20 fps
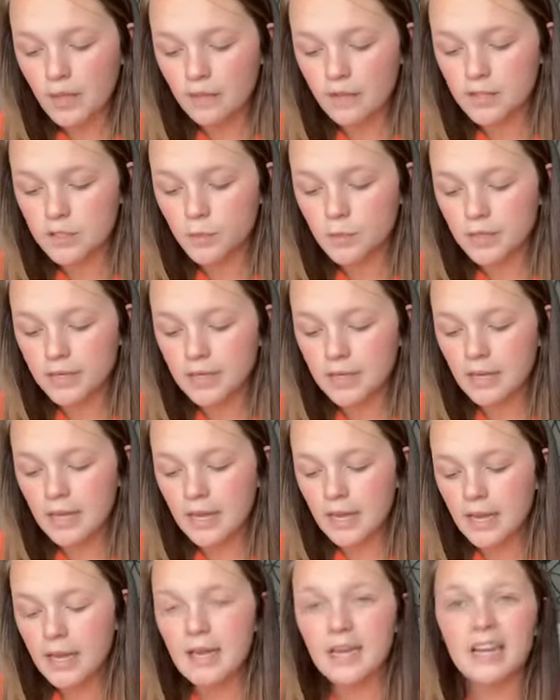this one
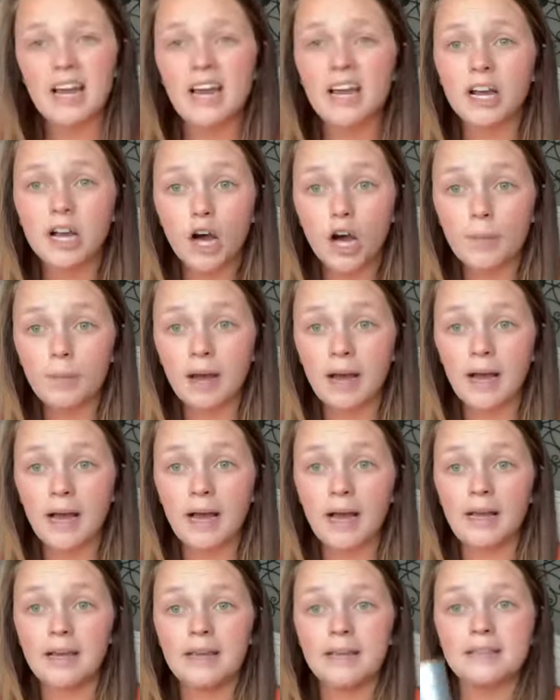kind of caught my
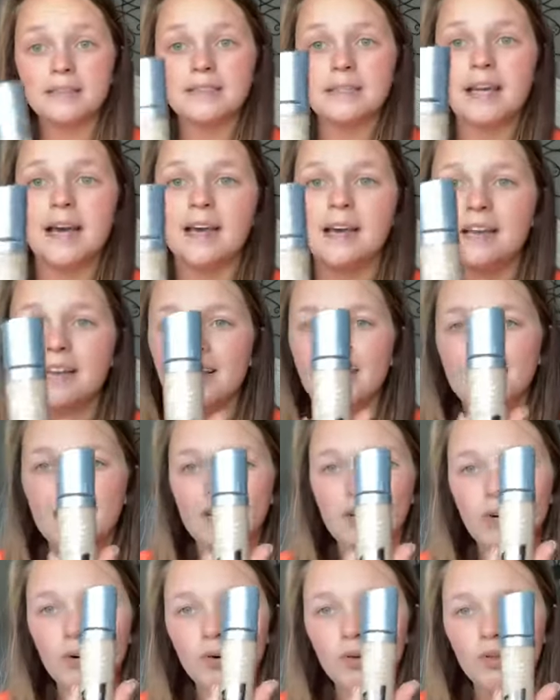eye. It's kind of
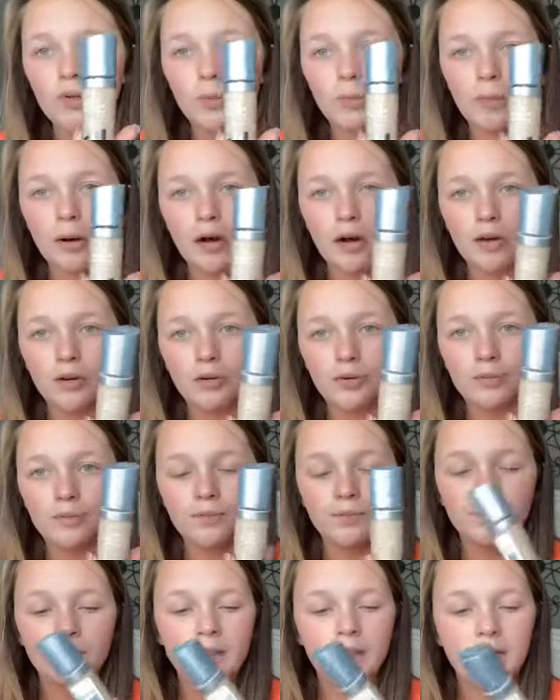like a cool little bottle.
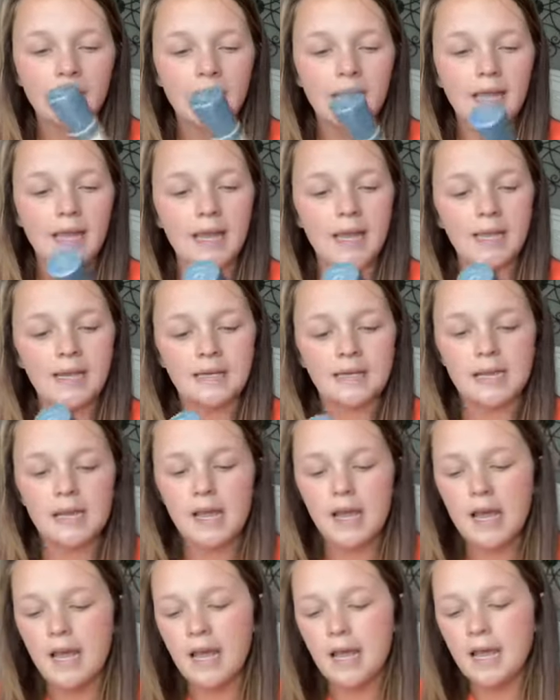And
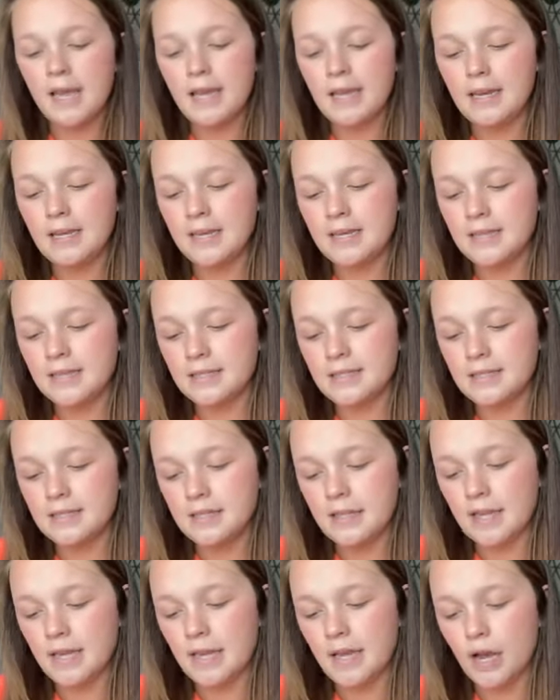it is
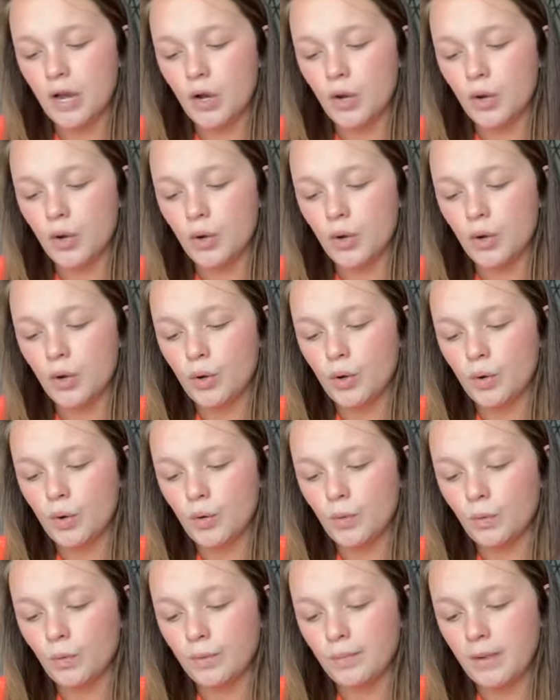the
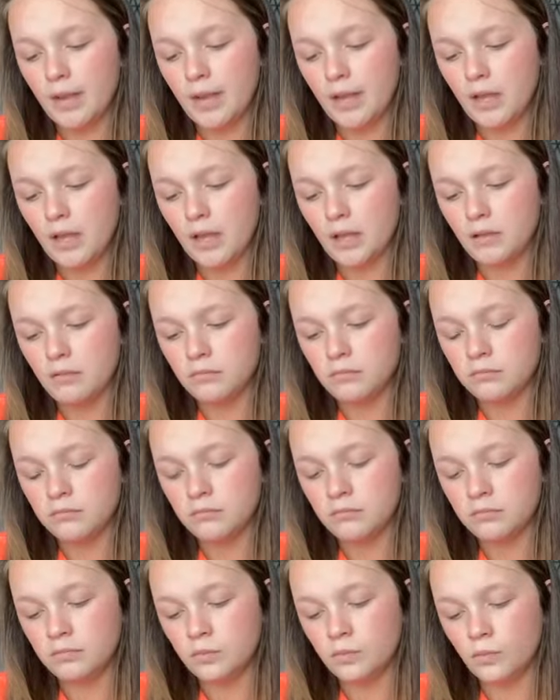Rimmel,
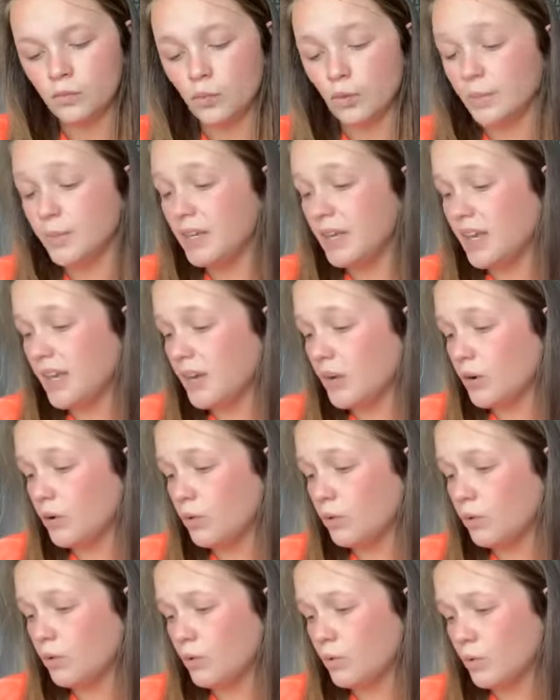
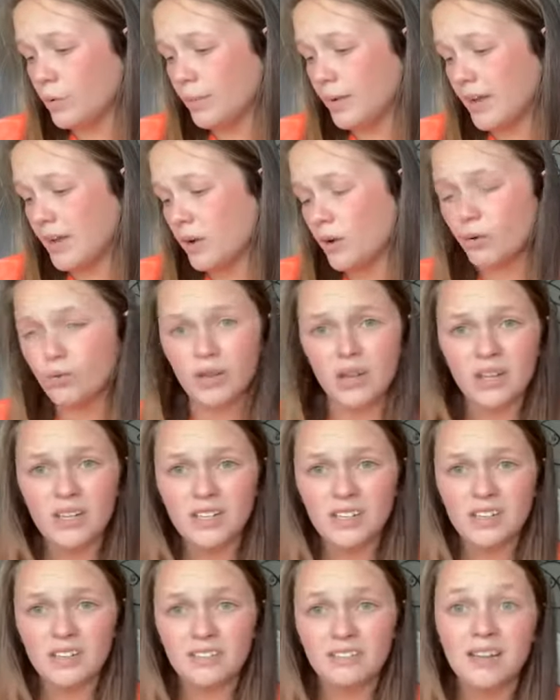Rimmel, Rimmel
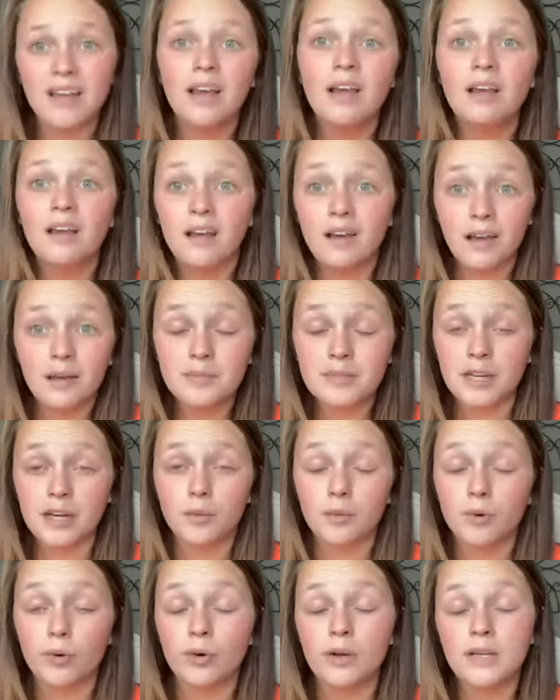London I'm
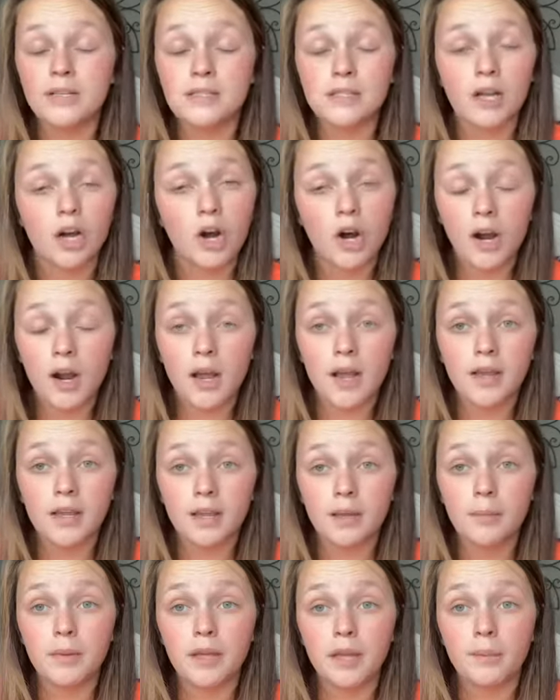terrible. It's the
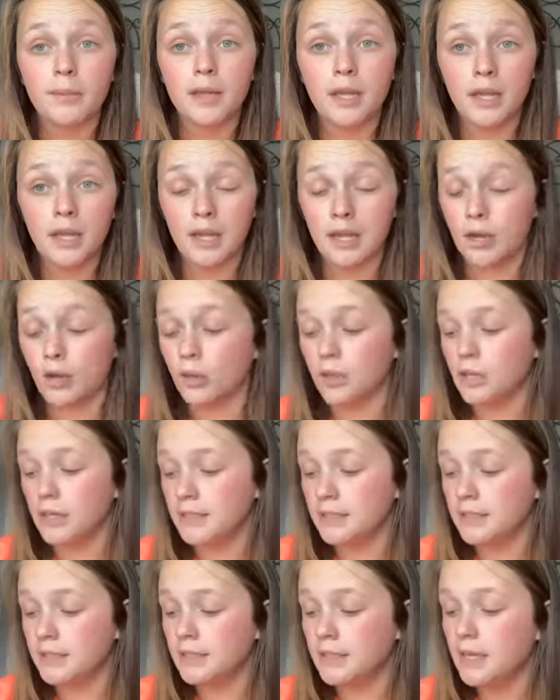R-I-M-M-E-L
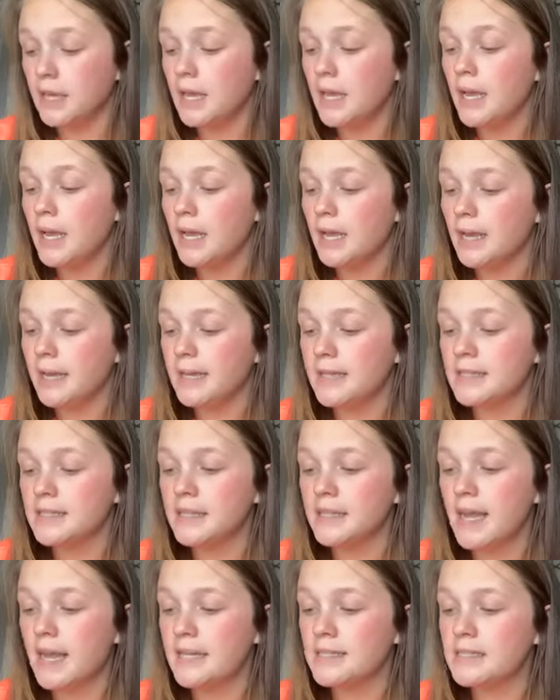London. It's
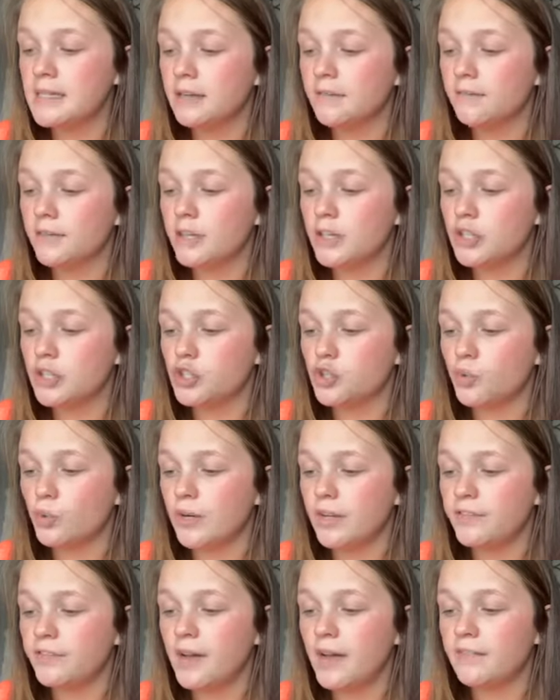lasting finish,
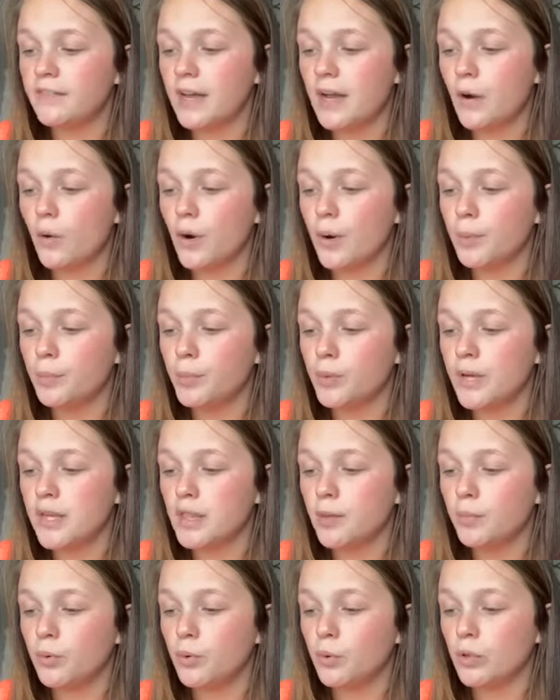25 hour
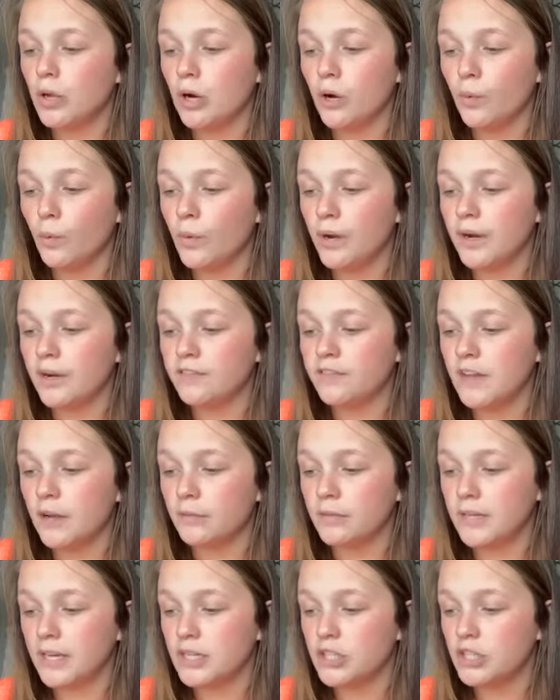breathable long wear
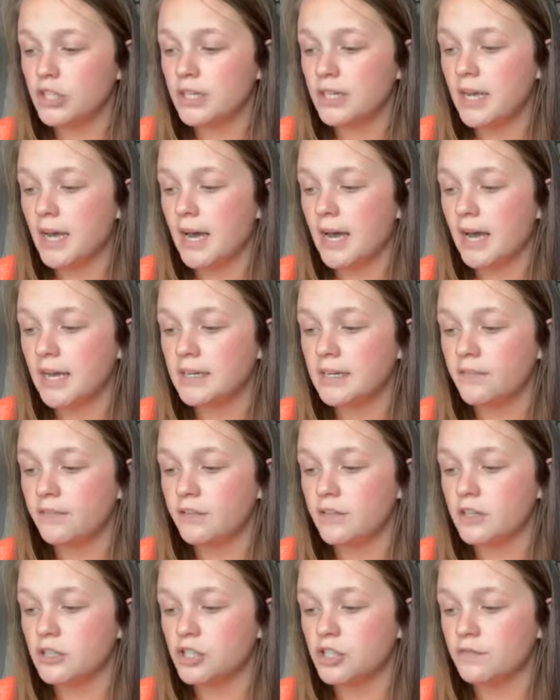foundation, high
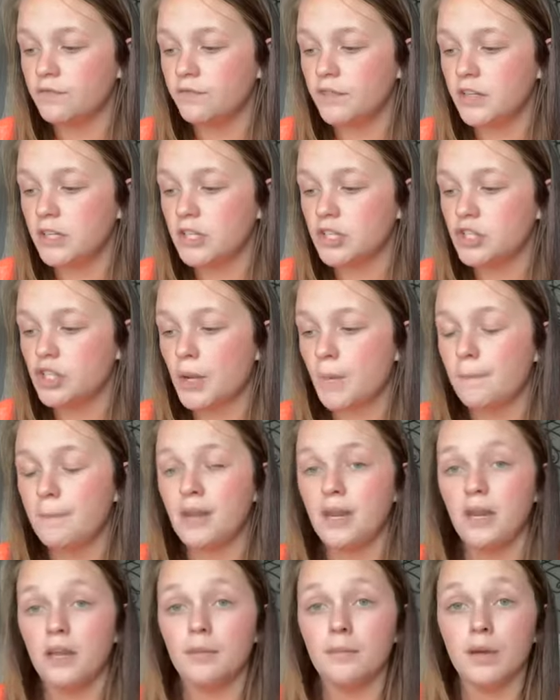definition finish,
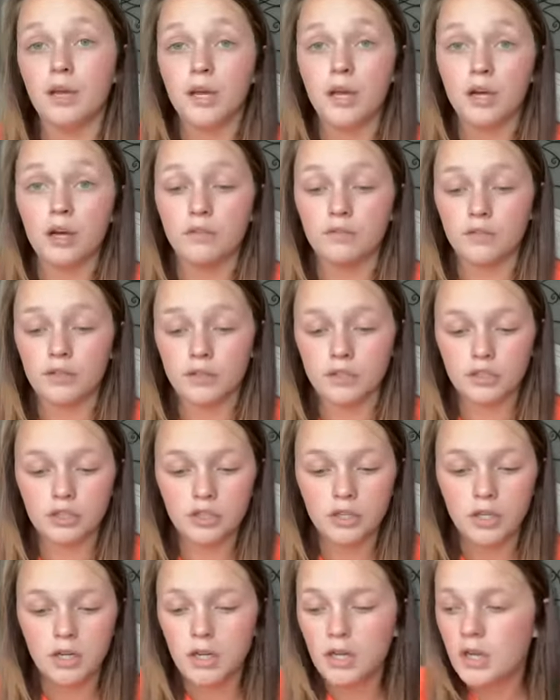medium
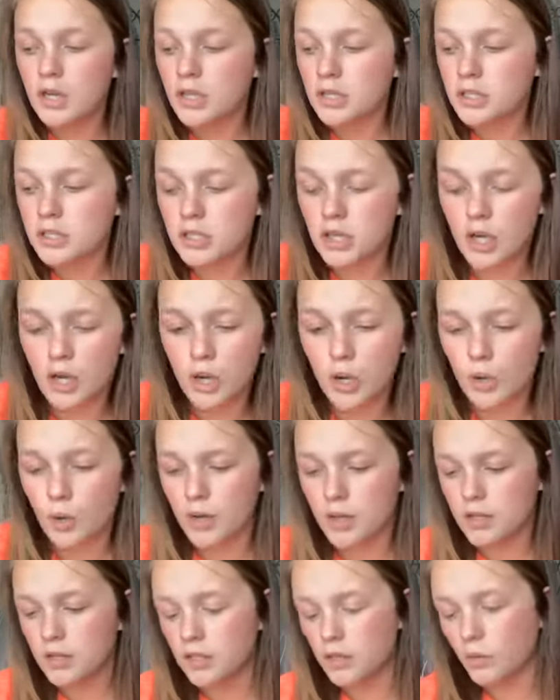coverage.
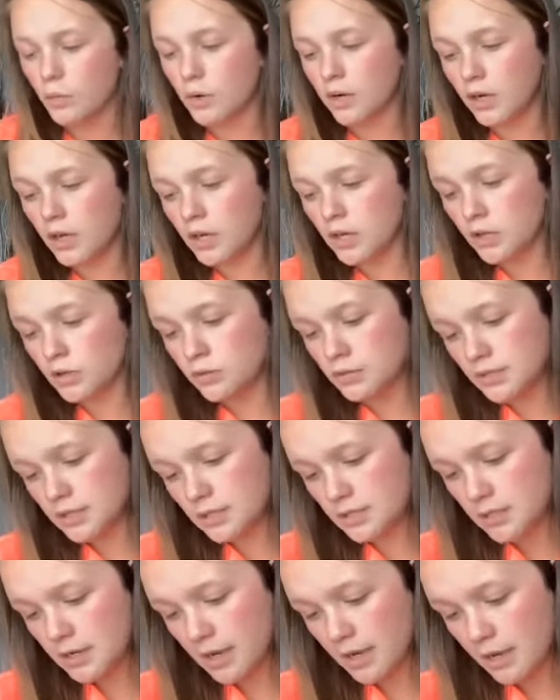So the one I use
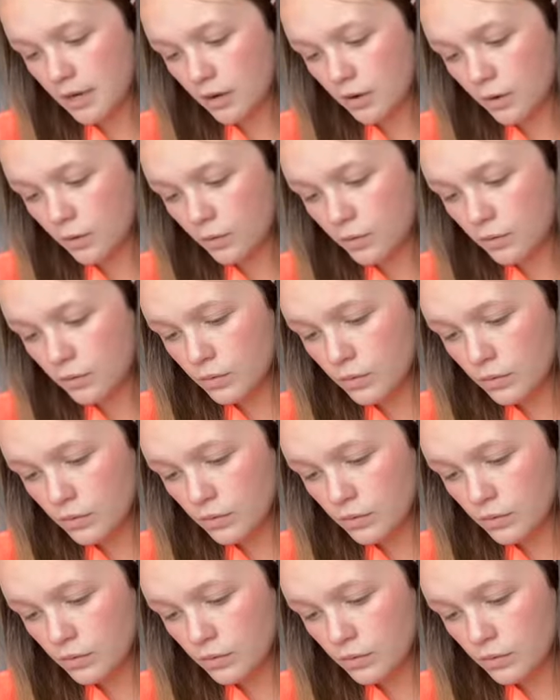now,